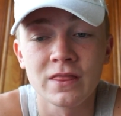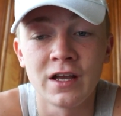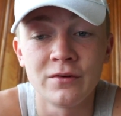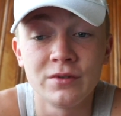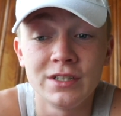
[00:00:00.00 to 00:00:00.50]

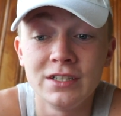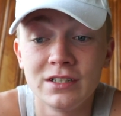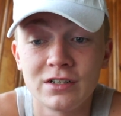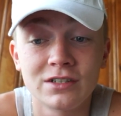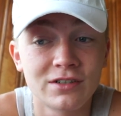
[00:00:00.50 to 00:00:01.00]
that we
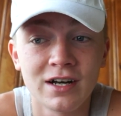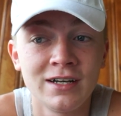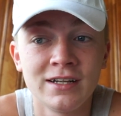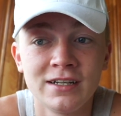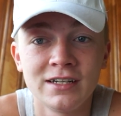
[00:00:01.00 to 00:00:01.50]
are
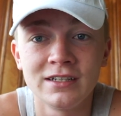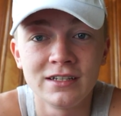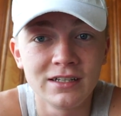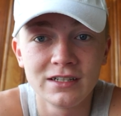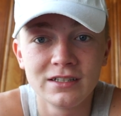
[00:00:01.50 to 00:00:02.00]
grinding
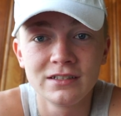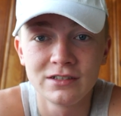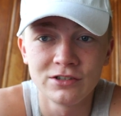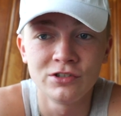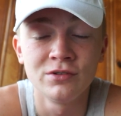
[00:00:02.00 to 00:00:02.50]
and
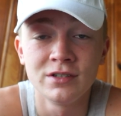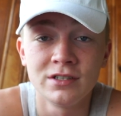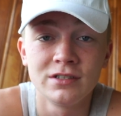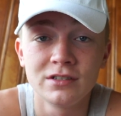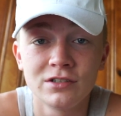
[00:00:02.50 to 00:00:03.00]

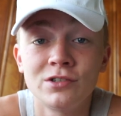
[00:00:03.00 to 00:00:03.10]
doing